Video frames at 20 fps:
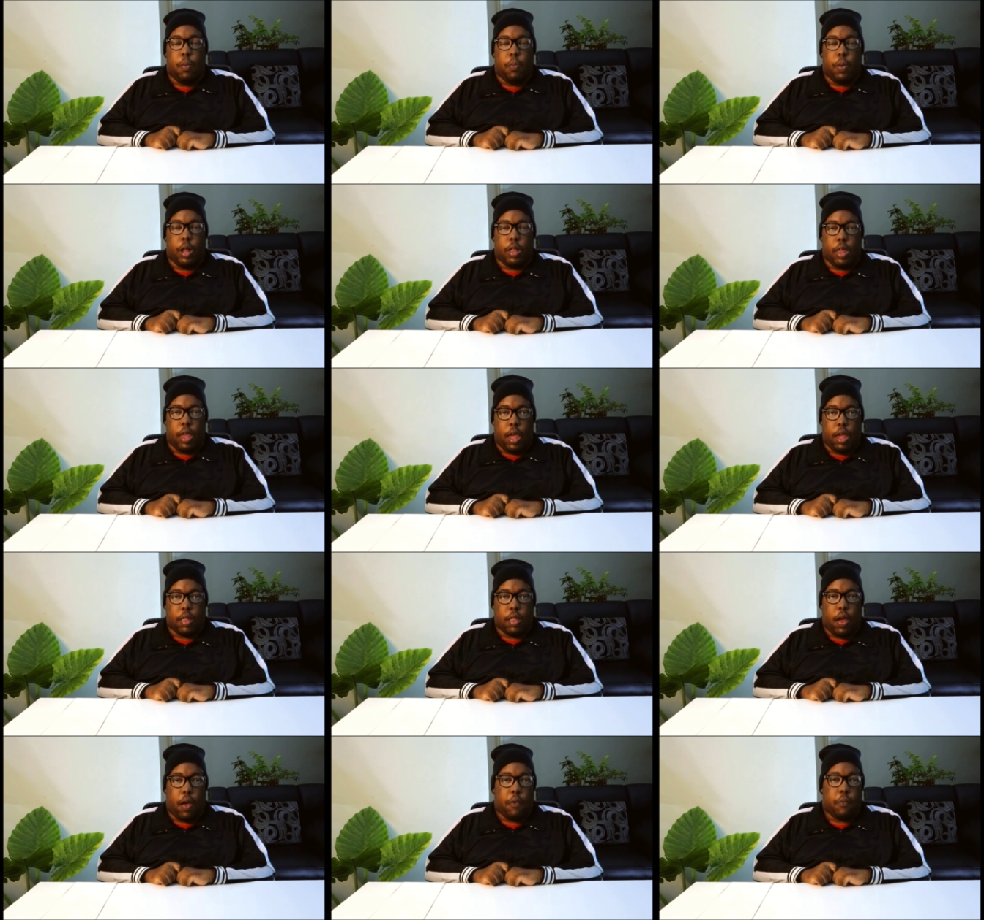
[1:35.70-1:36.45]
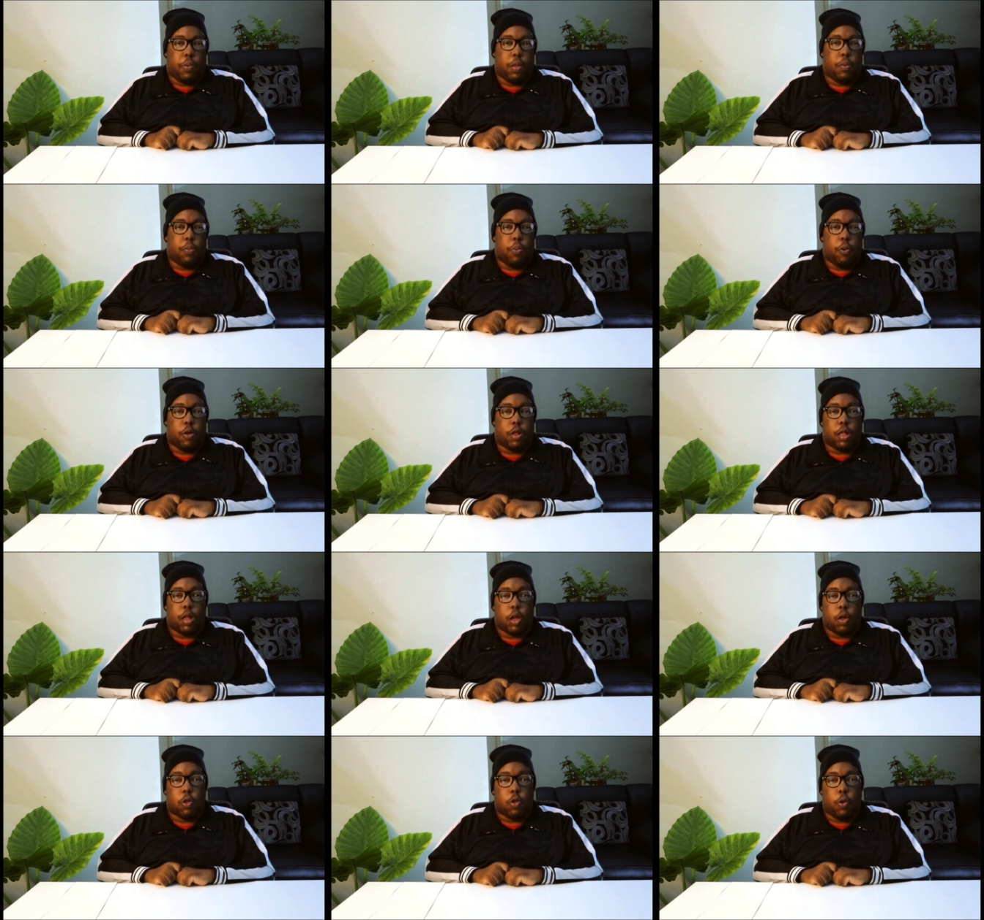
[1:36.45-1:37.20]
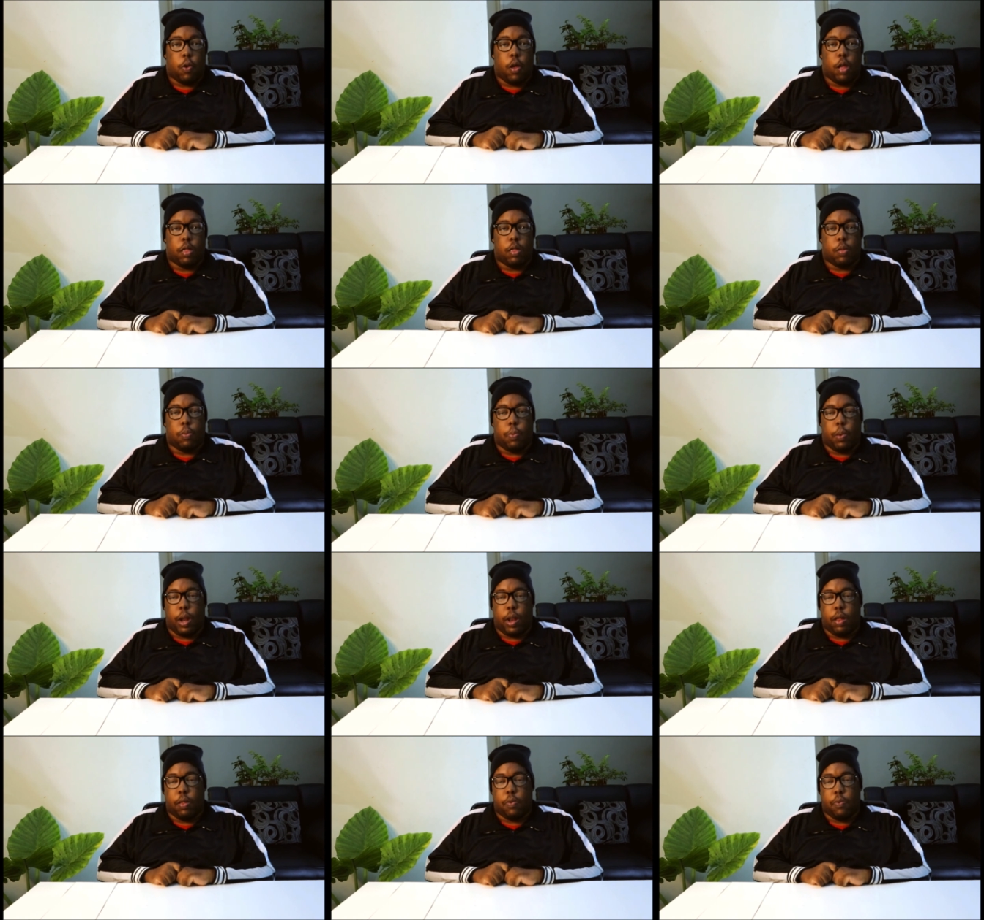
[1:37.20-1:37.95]
but yes I've been posting shorts
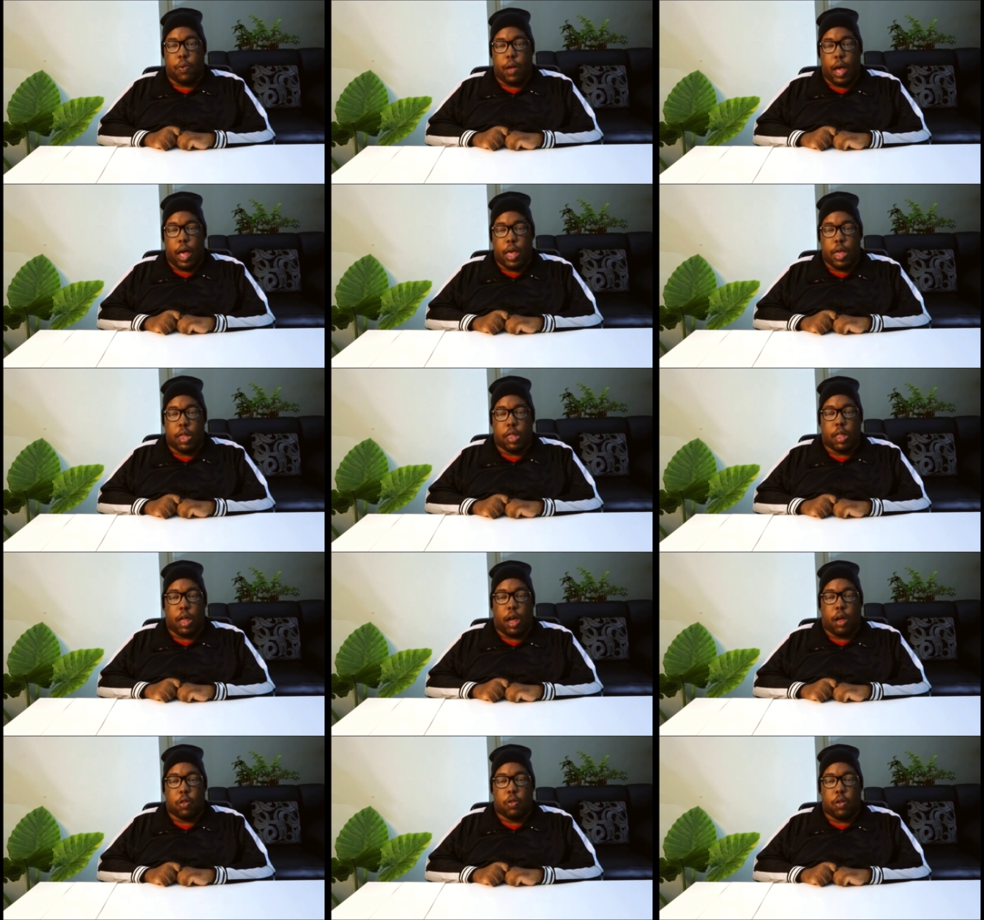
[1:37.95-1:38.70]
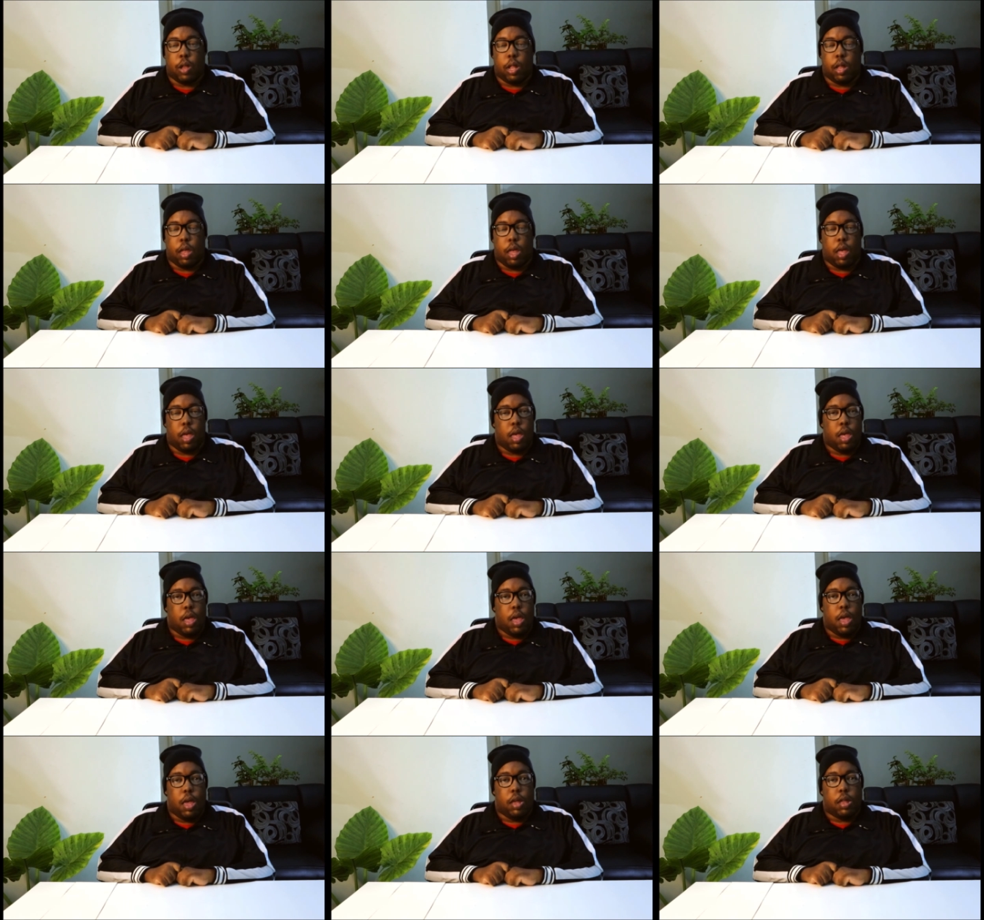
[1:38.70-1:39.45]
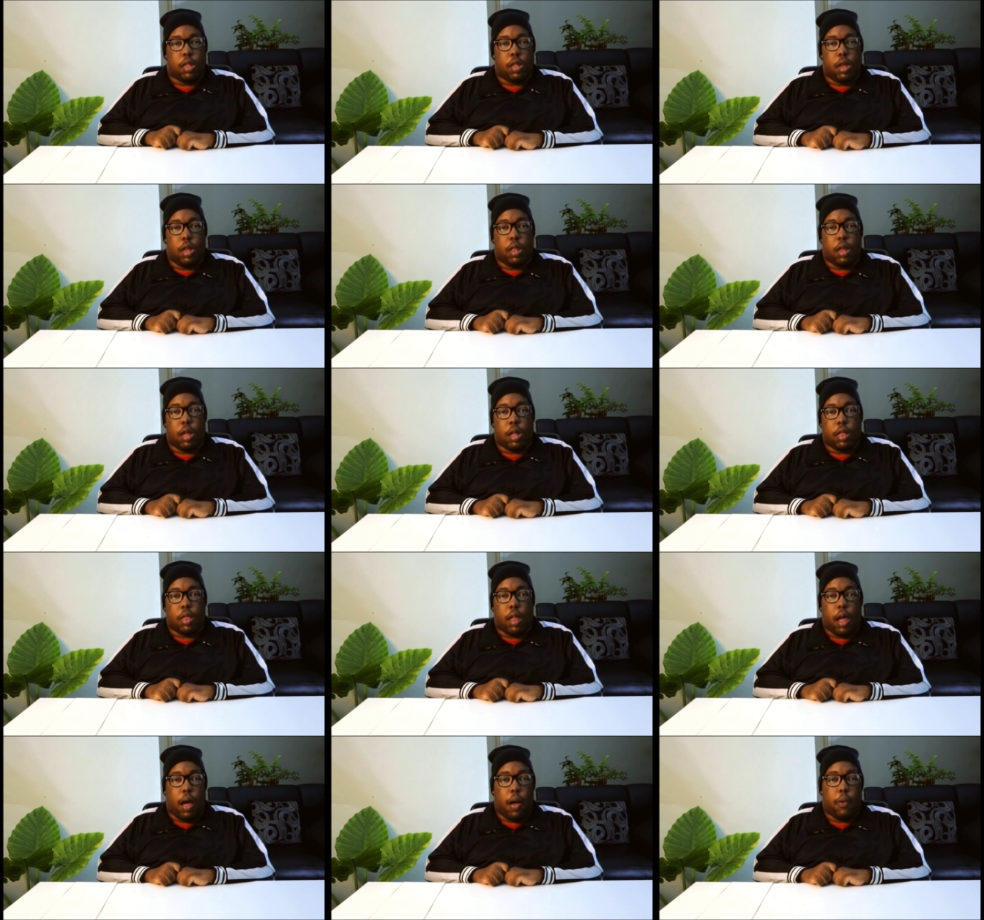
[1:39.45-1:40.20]
but as far as actually
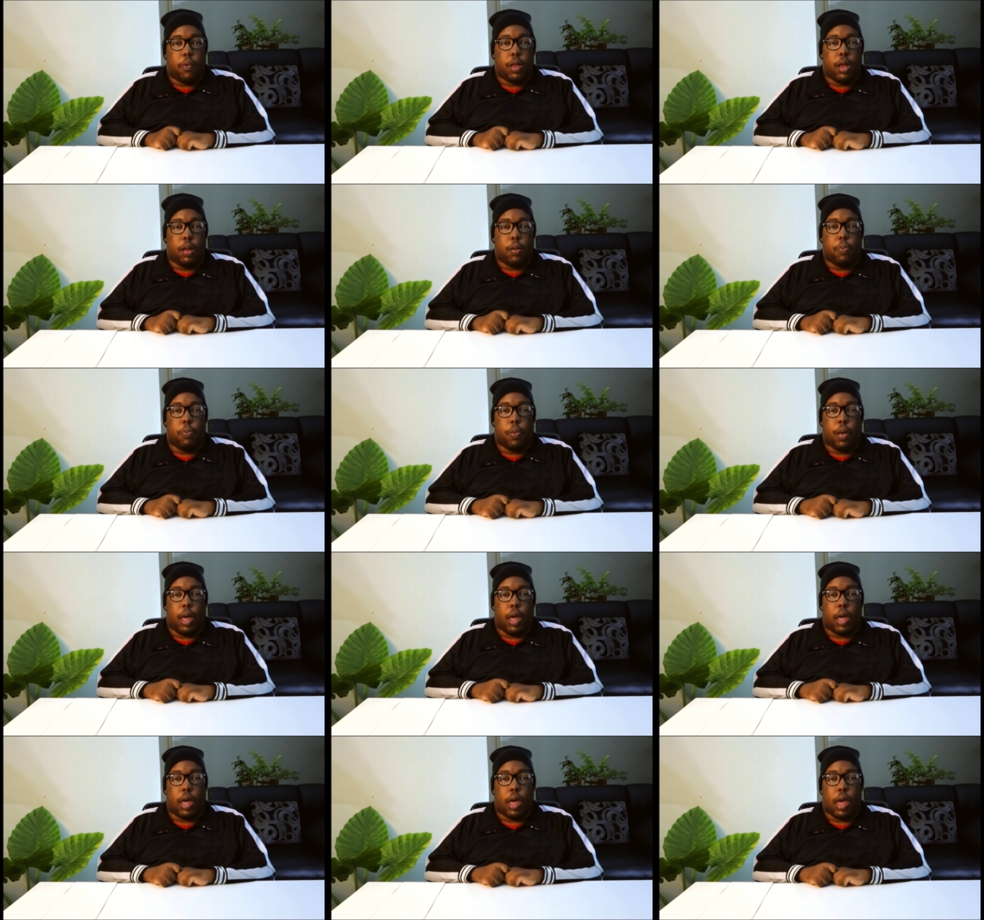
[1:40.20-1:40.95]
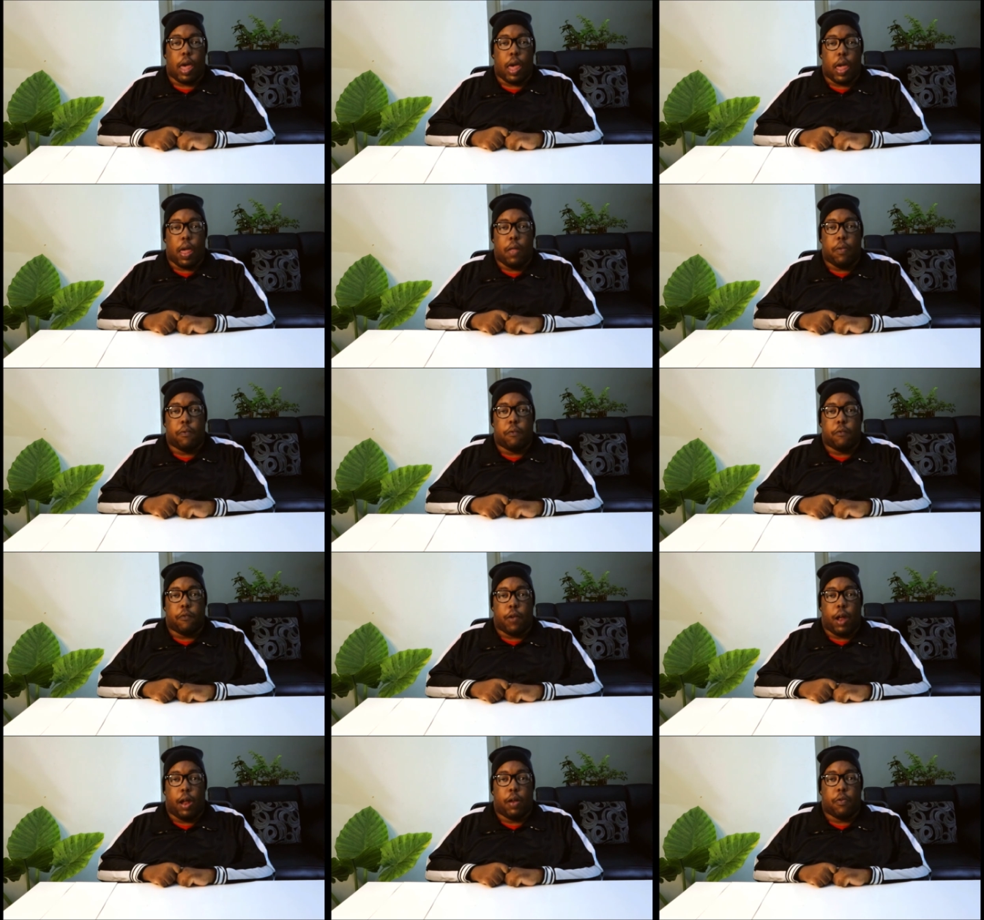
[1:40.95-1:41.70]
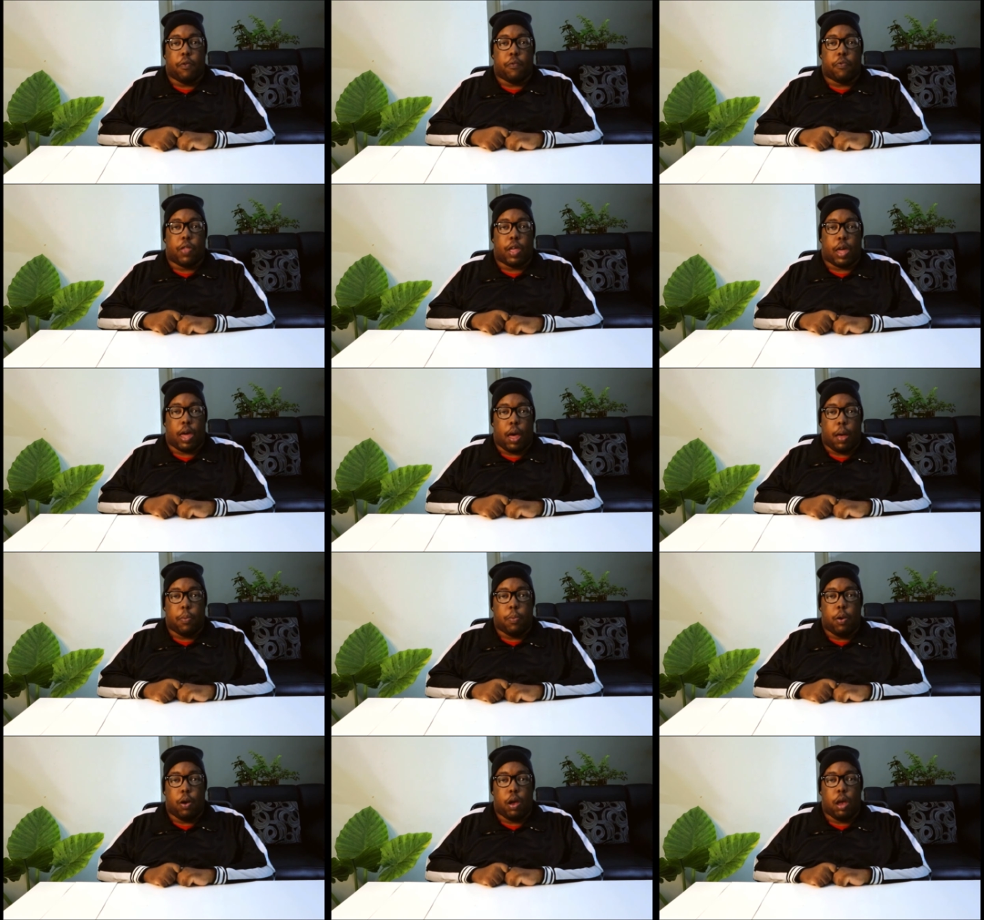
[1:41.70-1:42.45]
sitting down and being in front of the
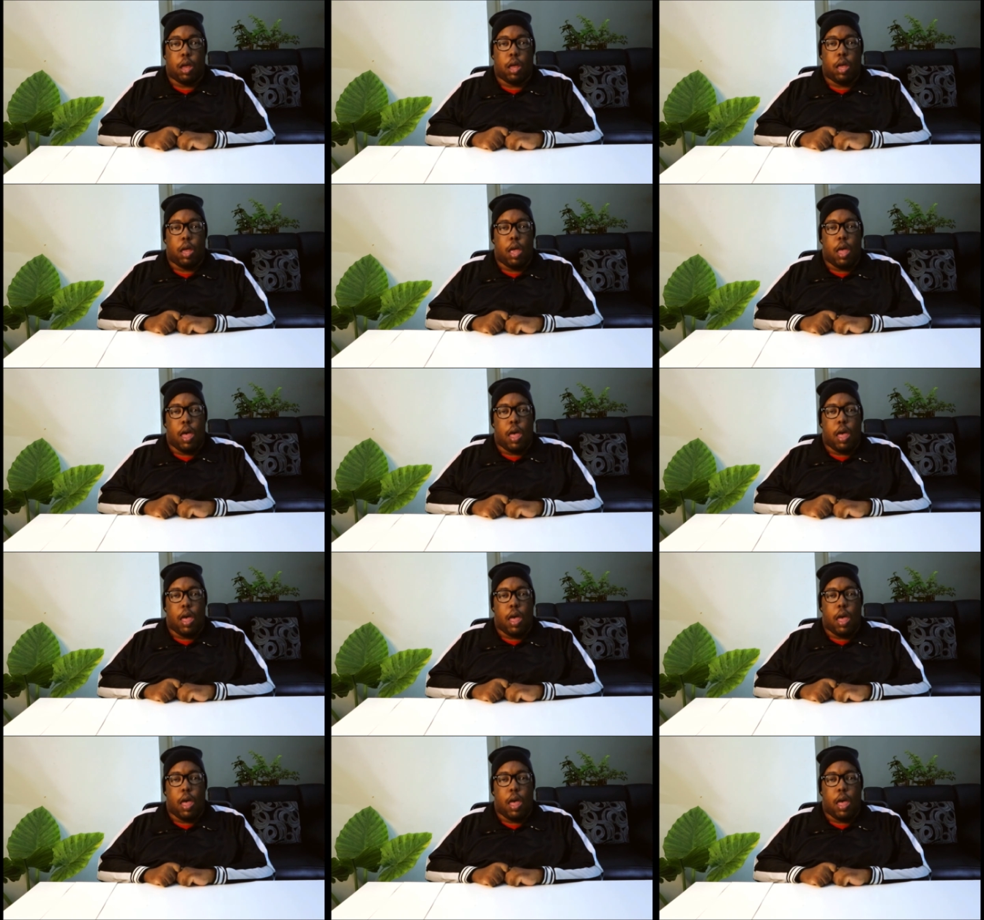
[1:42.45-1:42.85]
camera